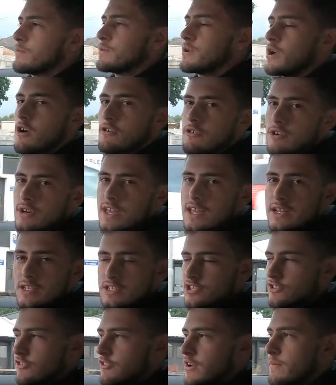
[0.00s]
We are on
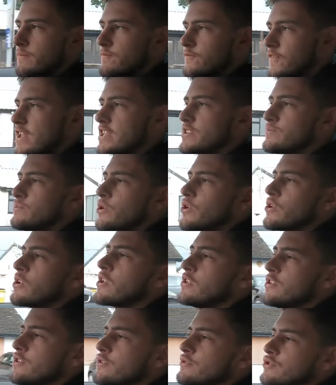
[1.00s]
Instagram, Facebook,
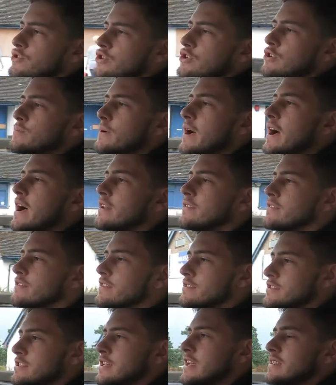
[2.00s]
YouTube
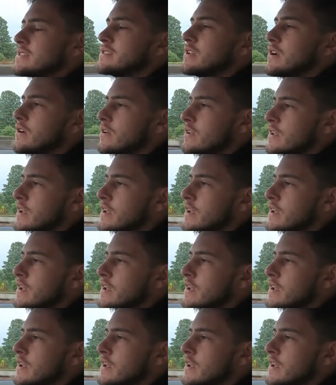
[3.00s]
and TikTok